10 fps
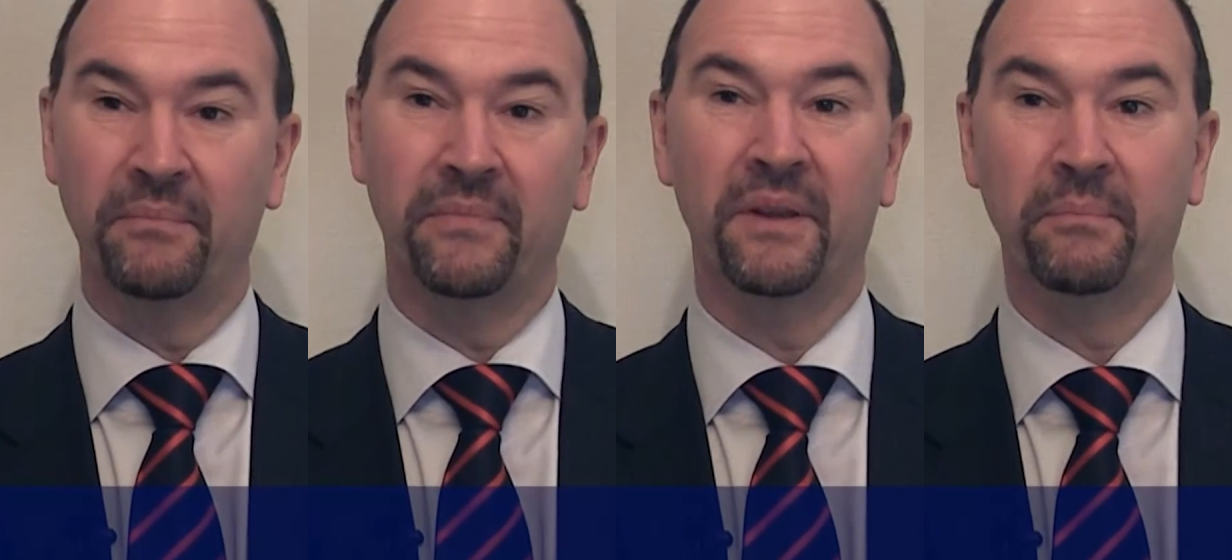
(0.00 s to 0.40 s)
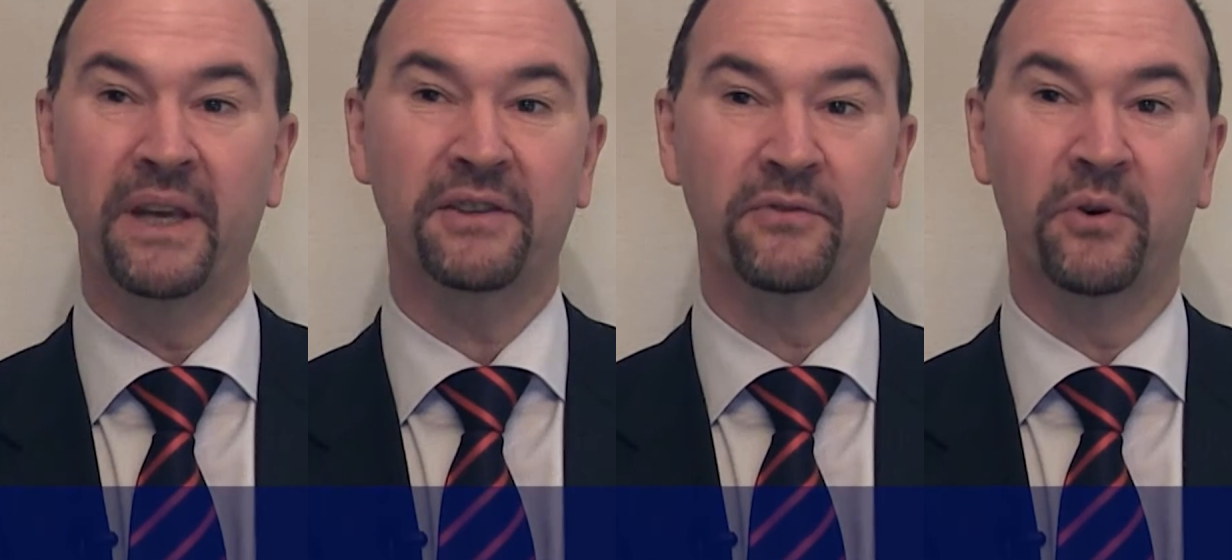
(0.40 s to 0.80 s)
the
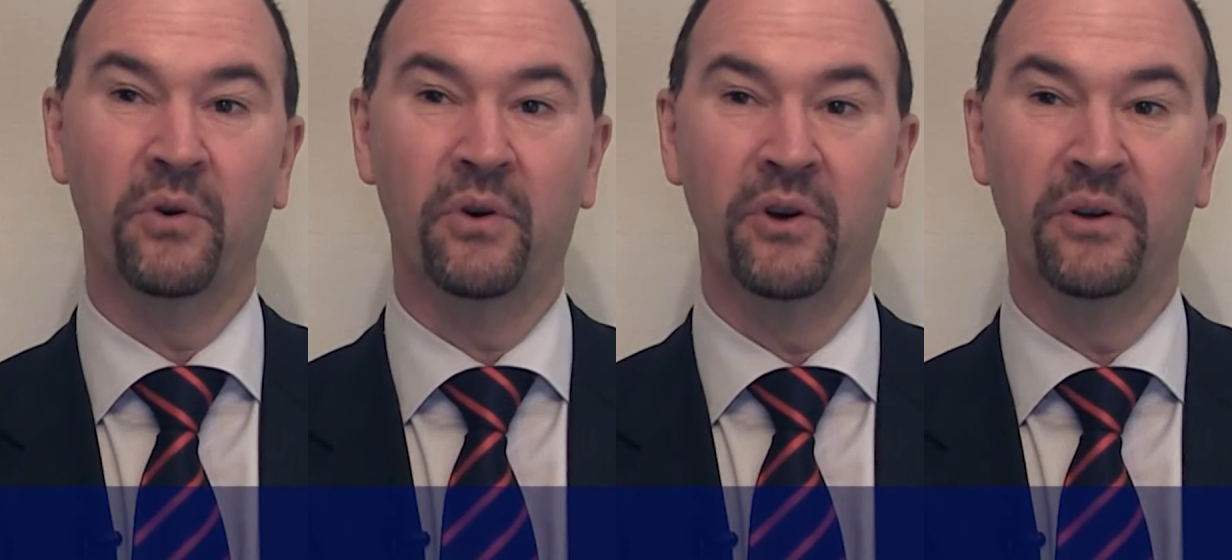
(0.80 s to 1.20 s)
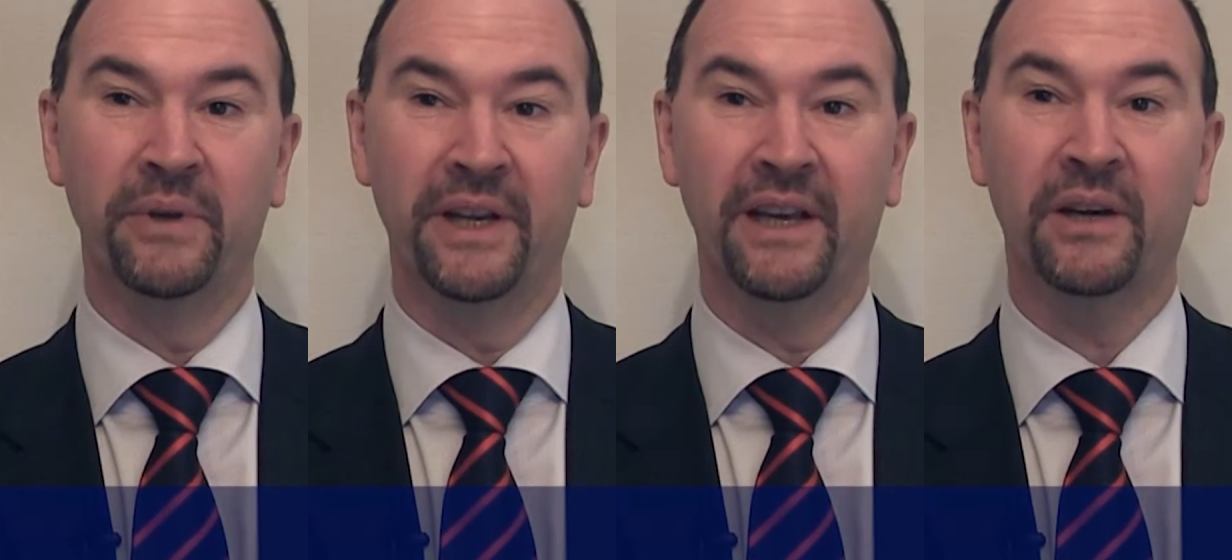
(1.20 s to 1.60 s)
best for
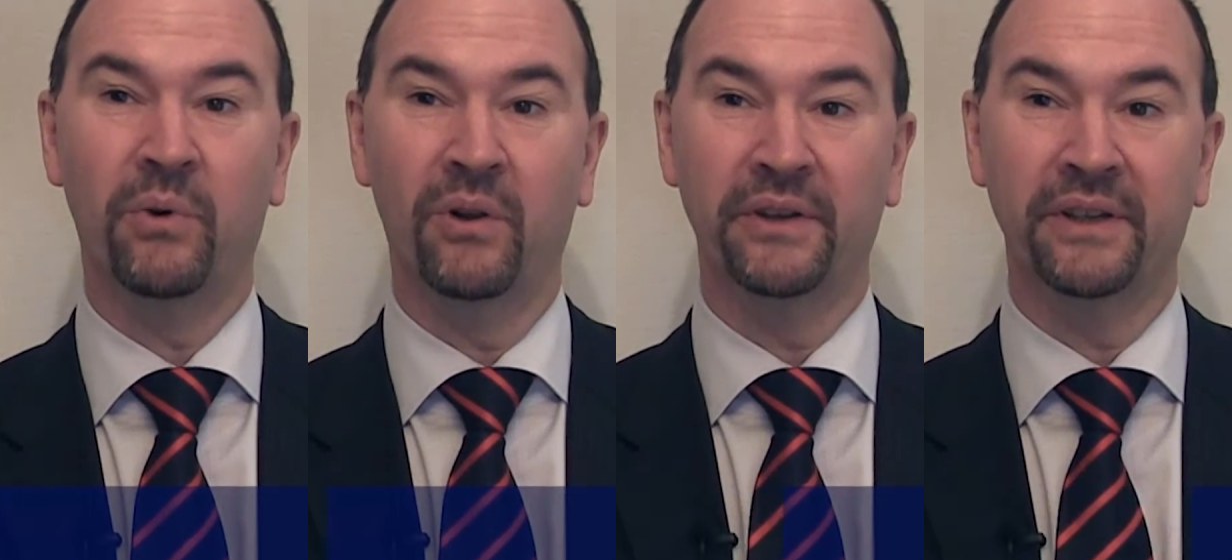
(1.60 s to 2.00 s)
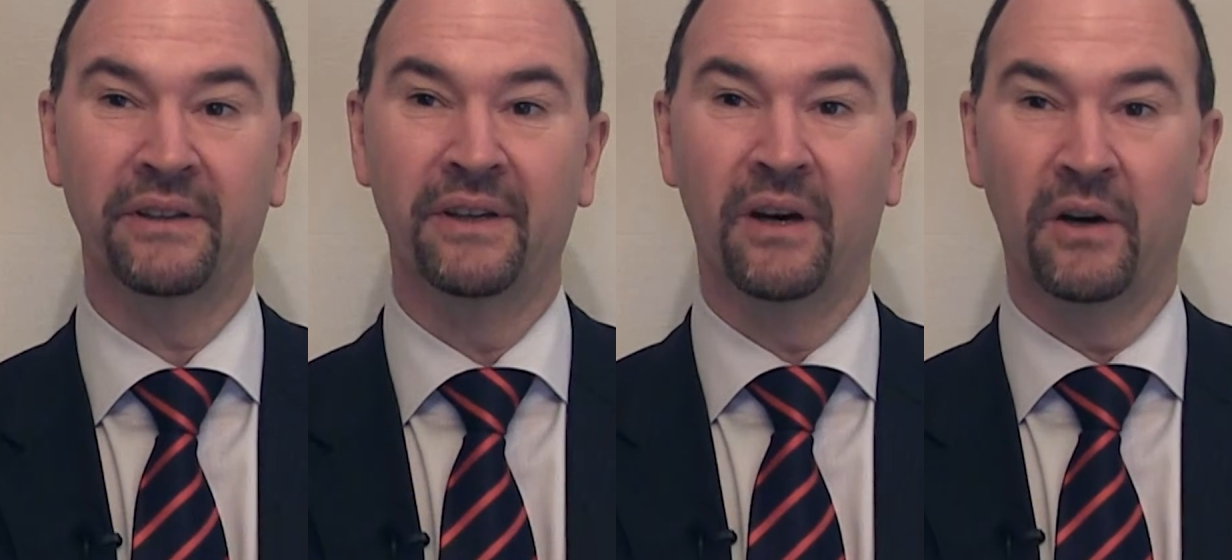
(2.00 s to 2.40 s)
urban air quality
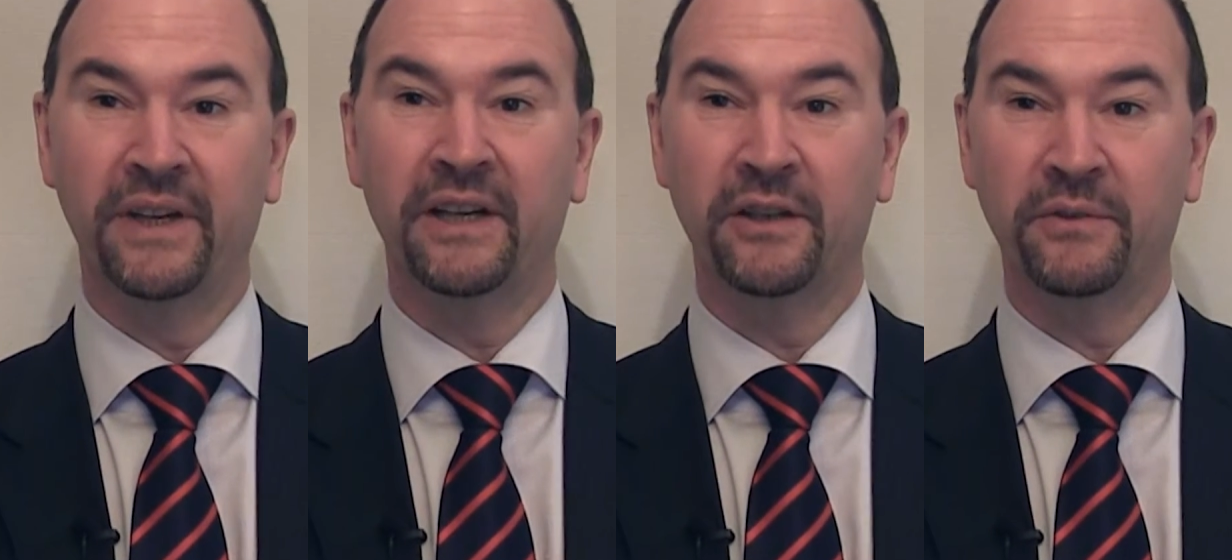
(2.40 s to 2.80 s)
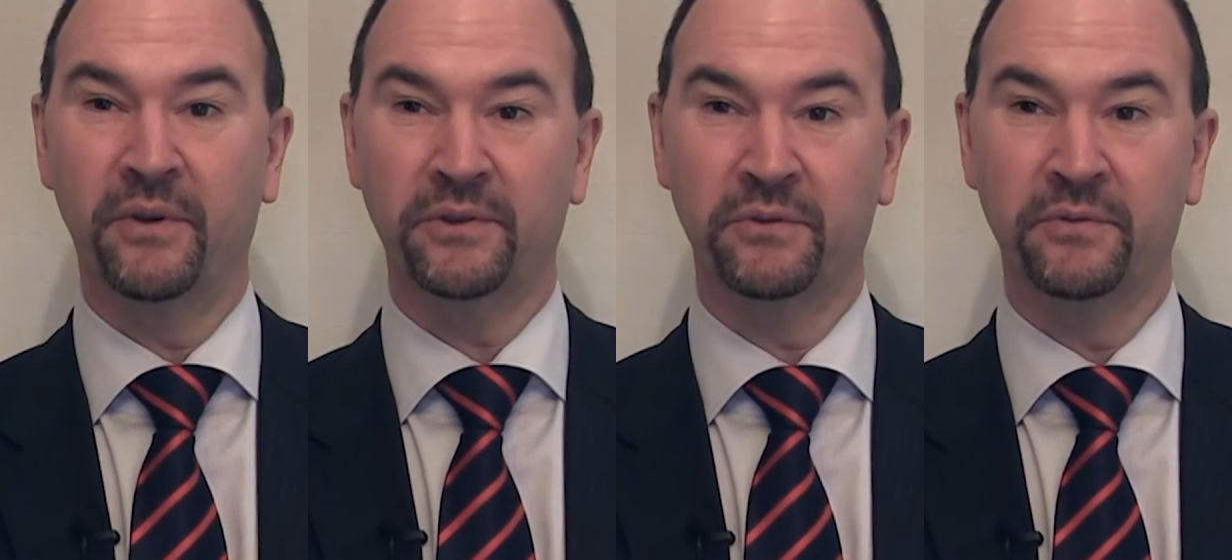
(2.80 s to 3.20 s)
of any of the
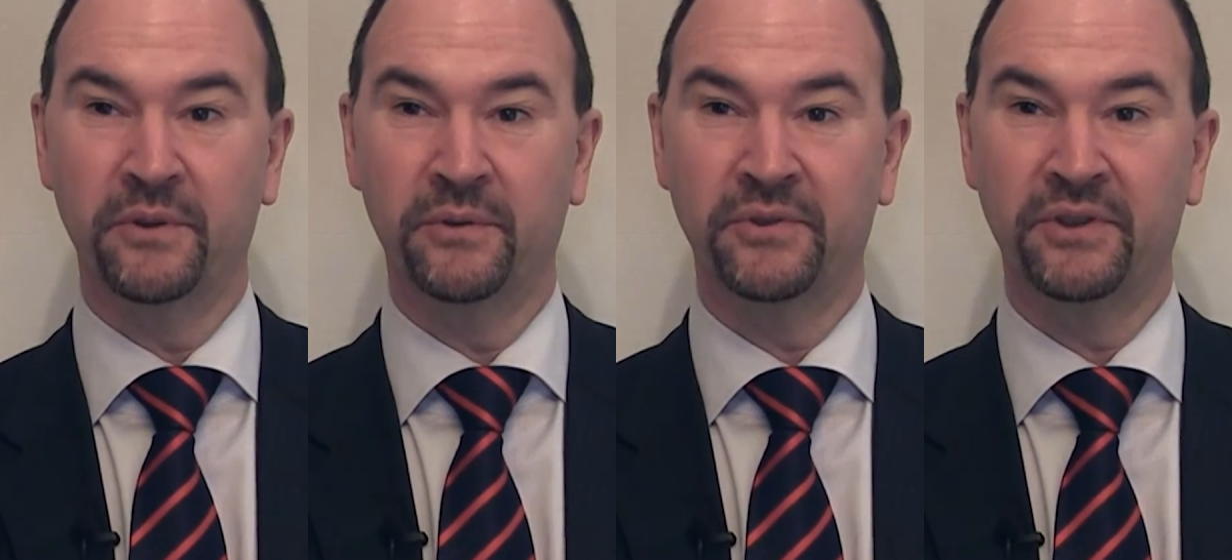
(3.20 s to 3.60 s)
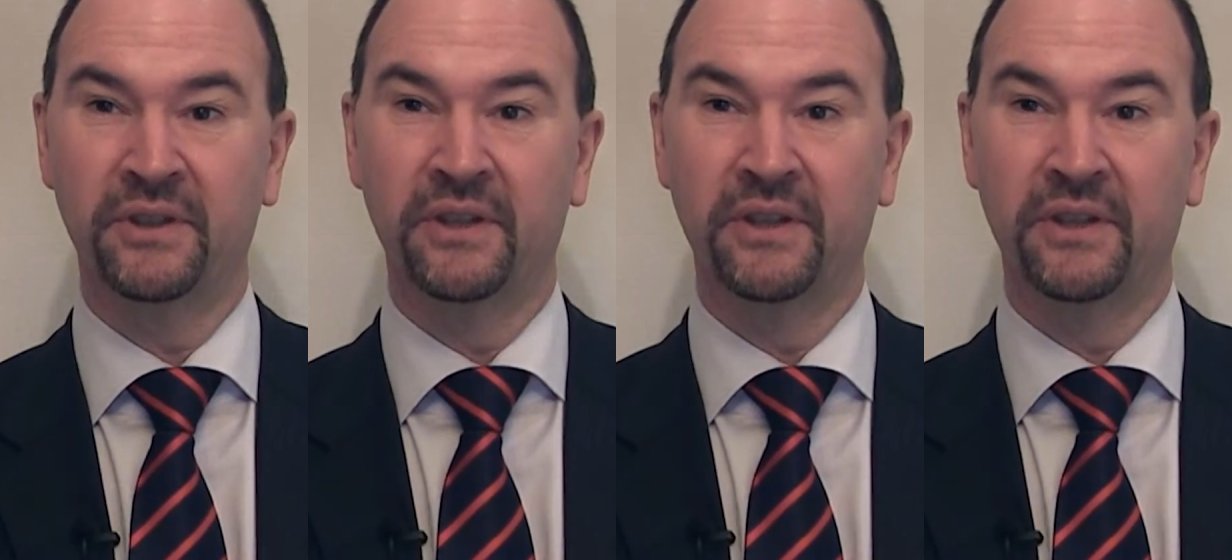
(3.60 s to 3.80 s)
fossil fuels.